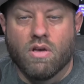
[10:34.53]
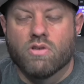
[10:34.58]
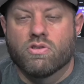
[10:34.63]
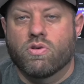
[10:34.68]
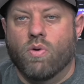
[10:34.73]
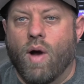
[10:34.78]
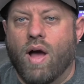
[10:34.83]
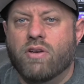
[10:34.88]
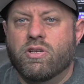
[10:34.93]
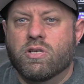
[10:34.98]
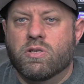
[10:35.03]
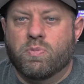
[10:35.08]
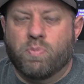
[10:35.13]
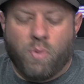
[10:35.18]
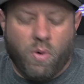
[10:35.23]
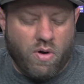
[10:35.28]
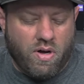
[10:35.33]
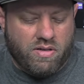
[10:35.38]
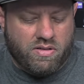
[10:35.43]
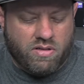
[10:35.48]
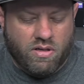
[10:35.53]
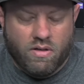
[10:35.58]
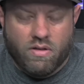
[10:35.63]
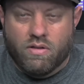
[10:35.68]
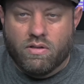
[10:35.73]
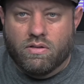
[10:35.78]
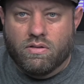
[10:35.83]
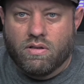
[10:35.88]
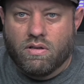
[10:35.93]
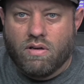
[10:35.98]
So I just put,
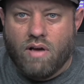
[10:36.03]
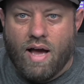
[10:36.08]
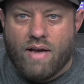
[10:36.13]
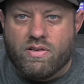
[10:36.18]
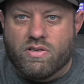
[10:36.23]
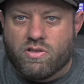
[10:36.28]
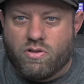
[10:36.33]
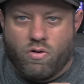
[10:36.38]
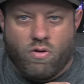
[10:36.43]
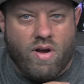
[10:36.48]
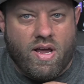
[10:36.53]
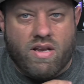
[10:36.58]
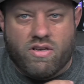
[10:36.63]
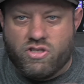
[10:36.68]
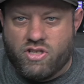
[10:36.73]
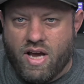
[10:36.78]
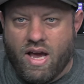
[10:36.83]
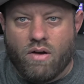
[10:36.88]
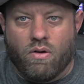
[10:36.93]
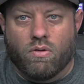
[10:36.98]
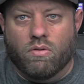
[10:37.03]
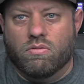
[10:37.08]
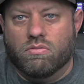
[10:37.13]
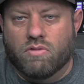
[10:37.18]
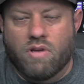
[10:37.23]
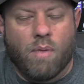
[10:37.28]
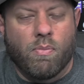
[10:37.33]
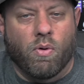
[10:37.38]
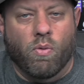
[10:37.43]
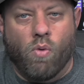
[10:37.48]
I just create a channel
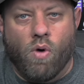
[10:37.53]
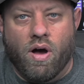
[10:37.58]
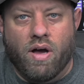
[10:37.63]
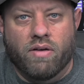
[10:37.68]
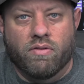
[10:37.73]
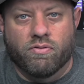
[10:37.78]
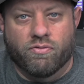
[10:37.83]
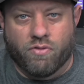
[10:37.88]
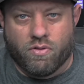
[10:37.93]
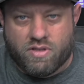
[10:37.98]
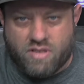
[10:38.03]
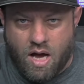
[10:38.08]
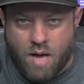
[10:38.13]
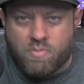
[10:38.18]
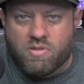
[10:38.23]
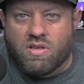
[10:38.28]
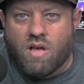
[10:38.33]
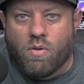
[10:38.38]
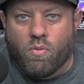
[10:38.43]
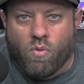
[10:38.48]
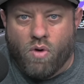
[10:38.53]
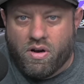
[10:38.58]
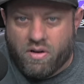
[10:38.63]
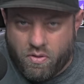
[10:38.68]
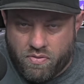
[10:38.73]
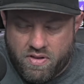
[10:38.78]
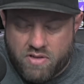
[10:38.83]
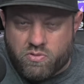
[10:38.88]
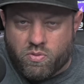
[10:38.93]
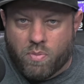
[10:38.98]
number one for time slot one
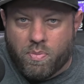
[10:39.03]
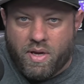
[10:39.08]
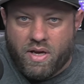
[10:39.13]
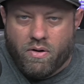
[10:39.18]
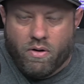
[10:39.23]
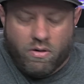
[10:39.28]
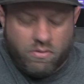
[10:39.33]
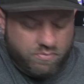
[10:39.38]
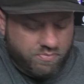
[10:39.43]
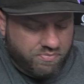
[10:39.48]
on this repeater